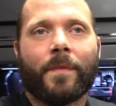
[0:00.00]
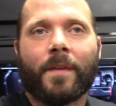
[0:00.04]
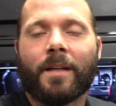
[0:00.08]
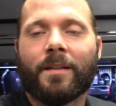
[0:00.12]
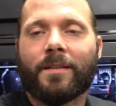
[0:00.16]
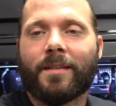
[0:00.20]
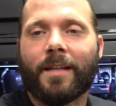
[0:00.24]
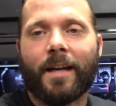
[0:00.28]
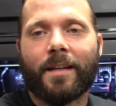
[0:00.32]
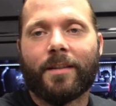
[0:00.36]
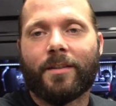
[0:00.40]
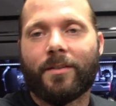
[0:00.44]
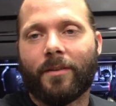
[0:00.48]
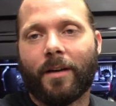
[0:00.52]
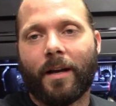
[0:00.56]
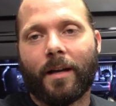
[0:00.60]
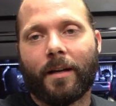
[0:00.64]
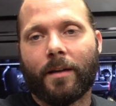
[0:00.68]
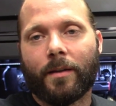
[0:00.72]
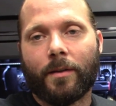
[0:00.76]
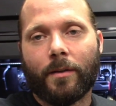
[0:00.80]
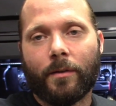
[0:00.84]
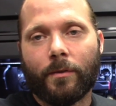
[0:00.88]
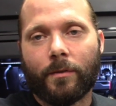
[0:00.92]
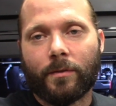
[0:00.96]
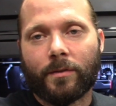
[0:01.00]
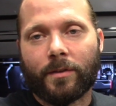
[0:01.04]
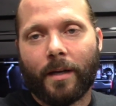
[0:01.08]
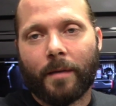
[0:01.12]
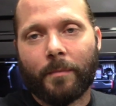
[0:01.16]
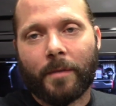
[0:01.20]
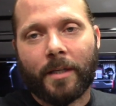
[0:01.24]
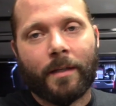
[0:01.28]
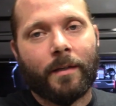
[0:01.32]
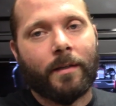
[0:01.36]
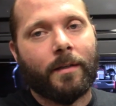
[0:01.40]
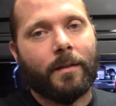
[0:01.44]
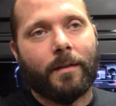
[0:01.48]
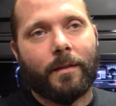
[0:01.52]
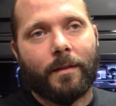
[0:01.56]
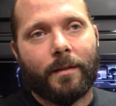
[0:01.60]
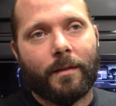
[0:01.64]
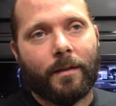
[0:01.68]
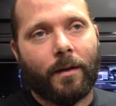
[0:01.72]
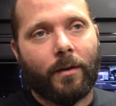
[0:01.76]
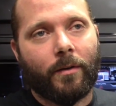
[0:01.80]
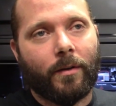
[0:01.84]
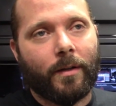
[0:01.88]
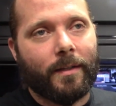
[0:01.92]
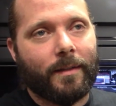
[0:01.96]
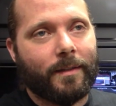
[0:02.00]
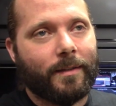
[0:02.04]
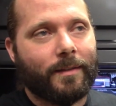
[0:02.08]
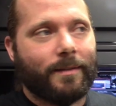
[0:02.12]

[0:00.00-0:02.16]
Sockets you're not gonna use. I mean, you know,